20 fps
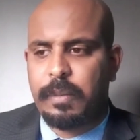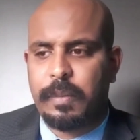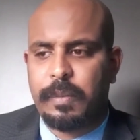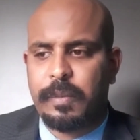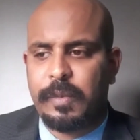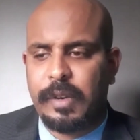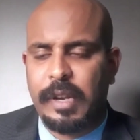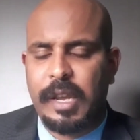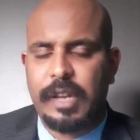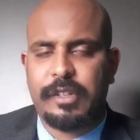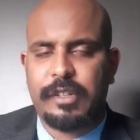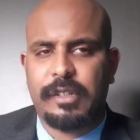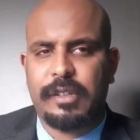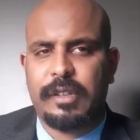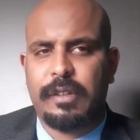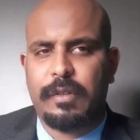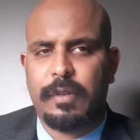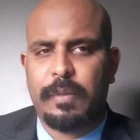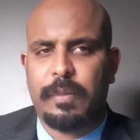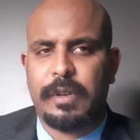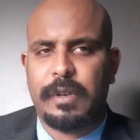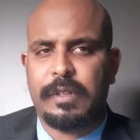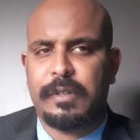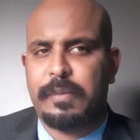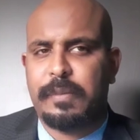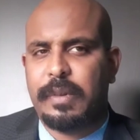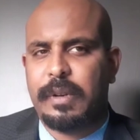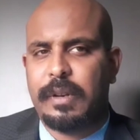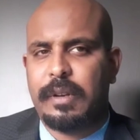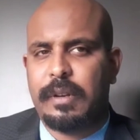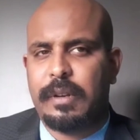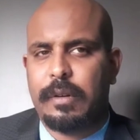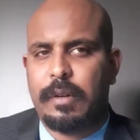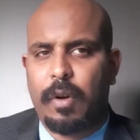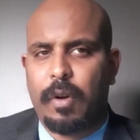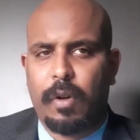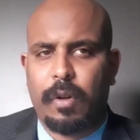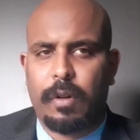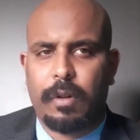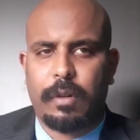Not just Ethiopians, but
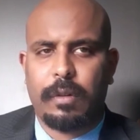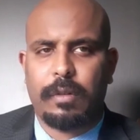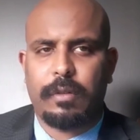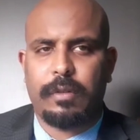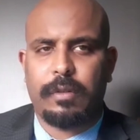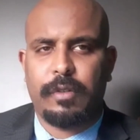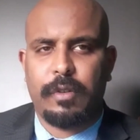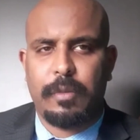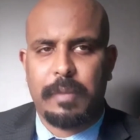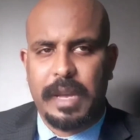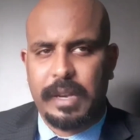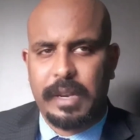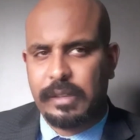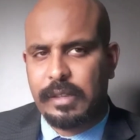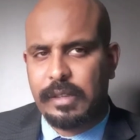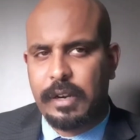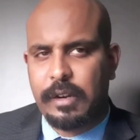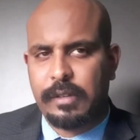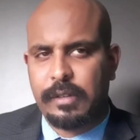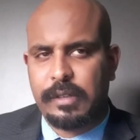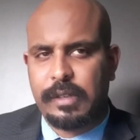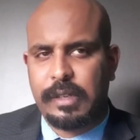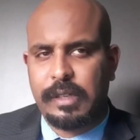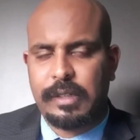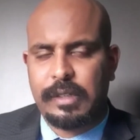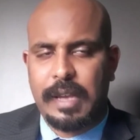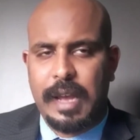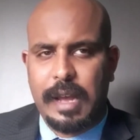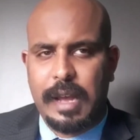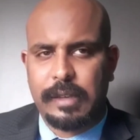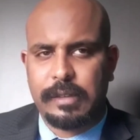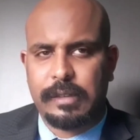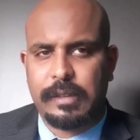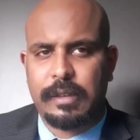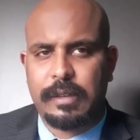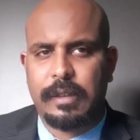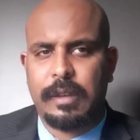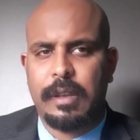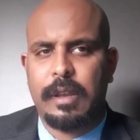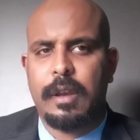all humanitarians need to ask,
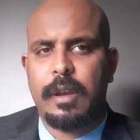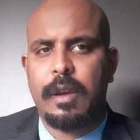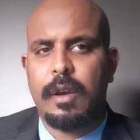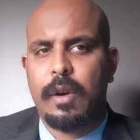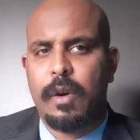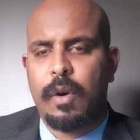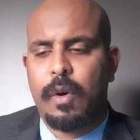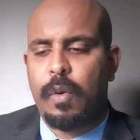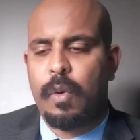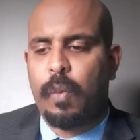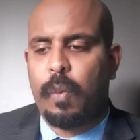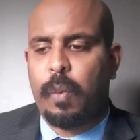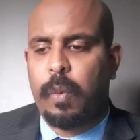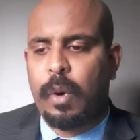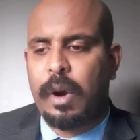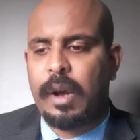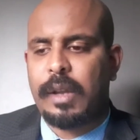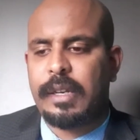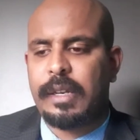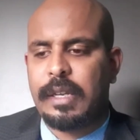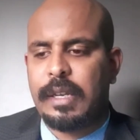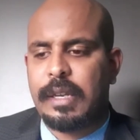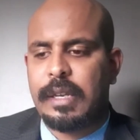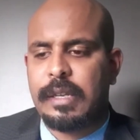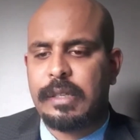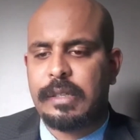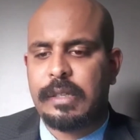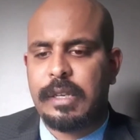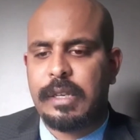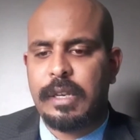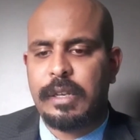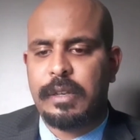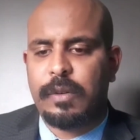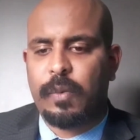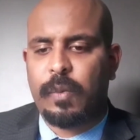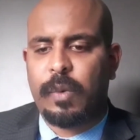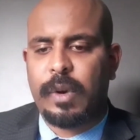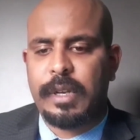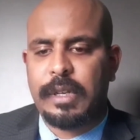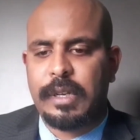what is he
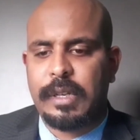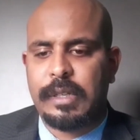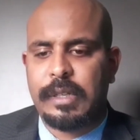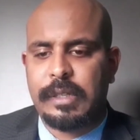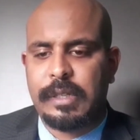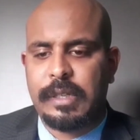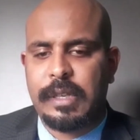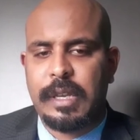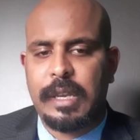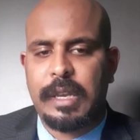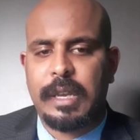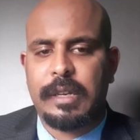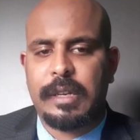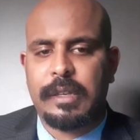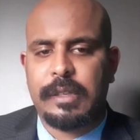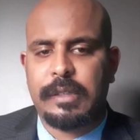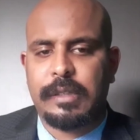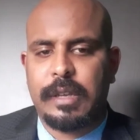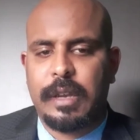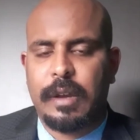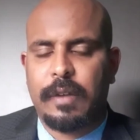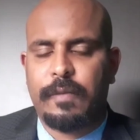and his